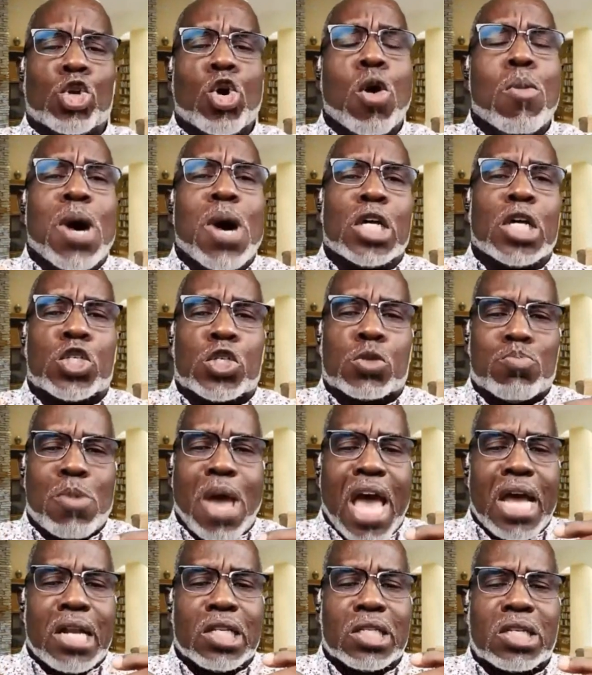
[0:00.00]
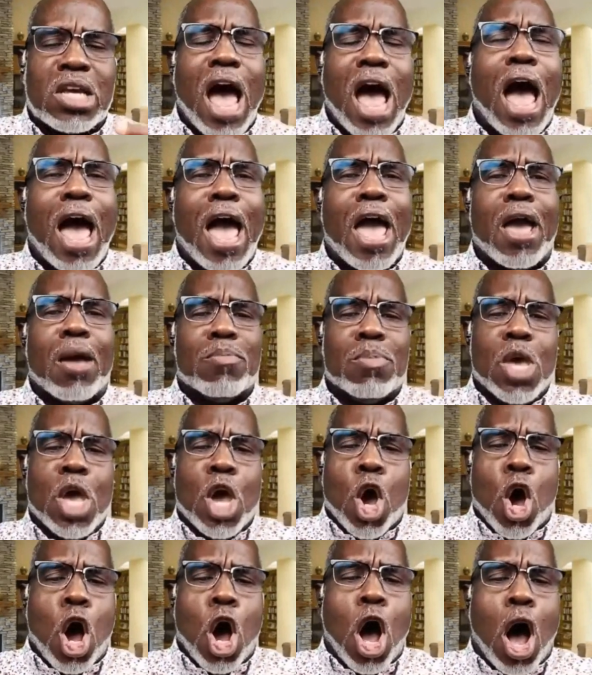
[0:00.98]
must spend time
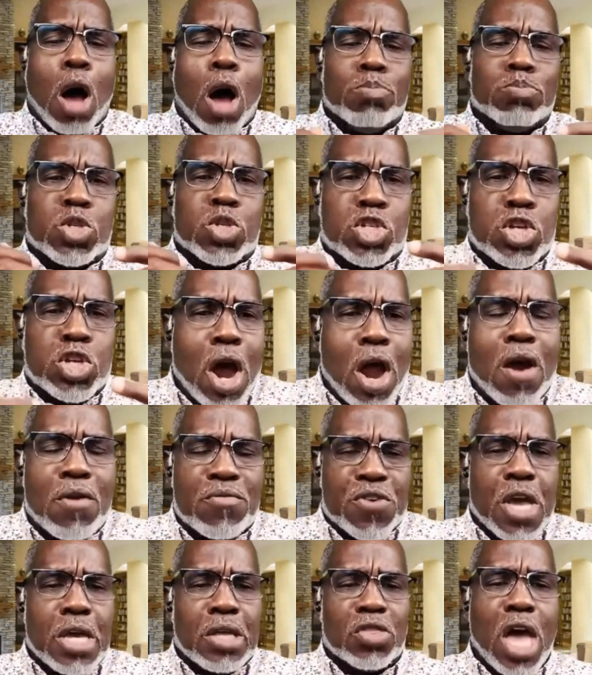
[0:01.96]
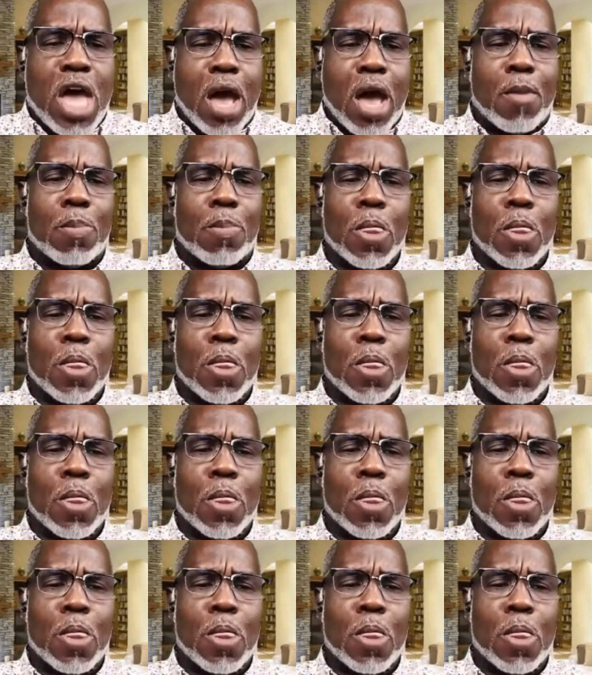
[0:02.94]
observing them.